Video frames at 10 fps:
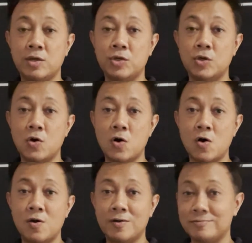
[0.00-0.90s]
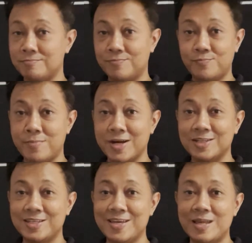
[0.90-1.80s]
your
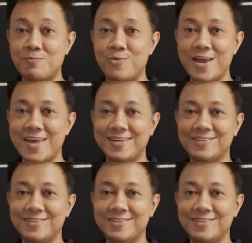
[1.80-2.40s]
marketing and brand.